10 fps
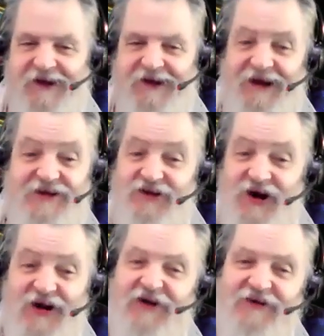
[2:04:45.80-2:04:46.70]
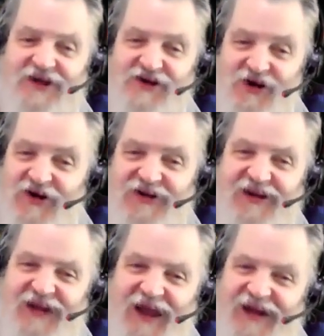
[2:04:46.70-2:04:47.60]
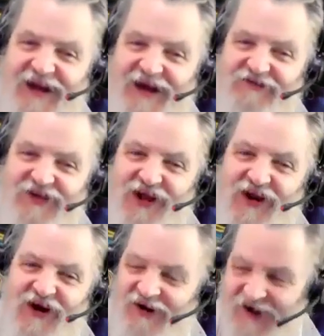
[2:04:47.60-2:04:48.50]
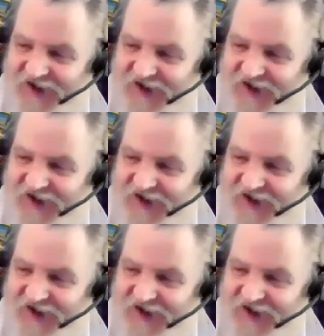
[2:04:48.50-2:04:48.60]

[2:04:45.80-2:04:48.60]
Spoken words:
I started with a short and ended up with a long.